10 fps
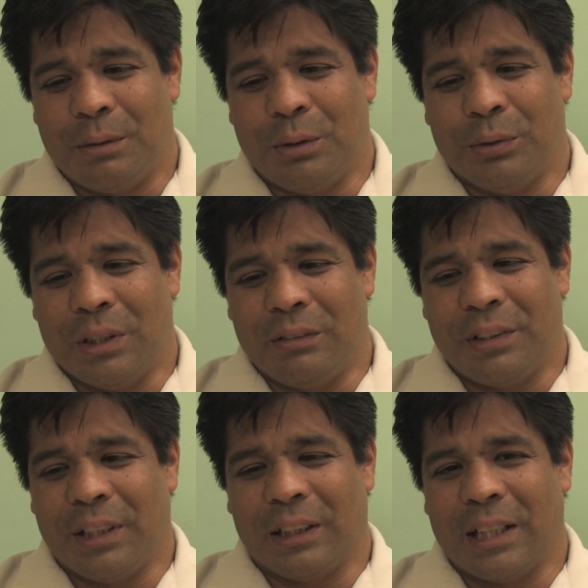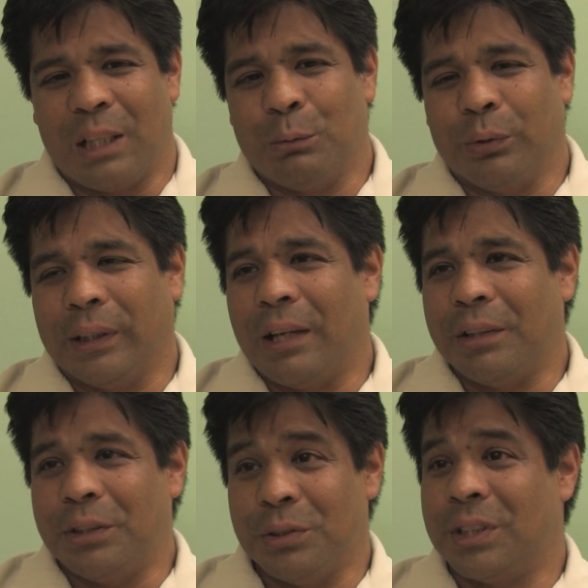you would never think an animal would allow
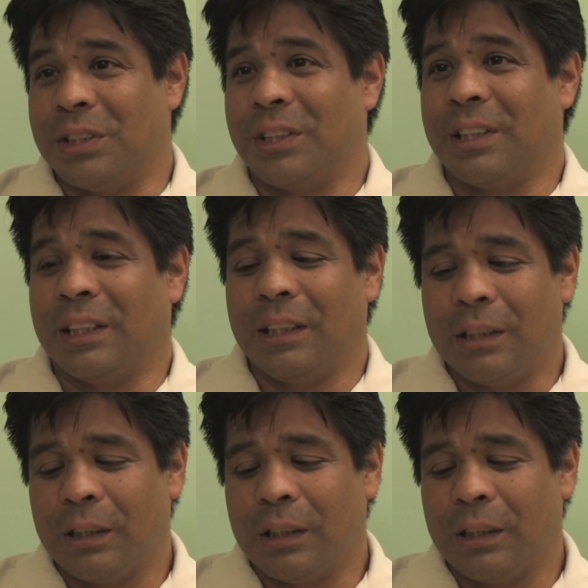you to do such a thing.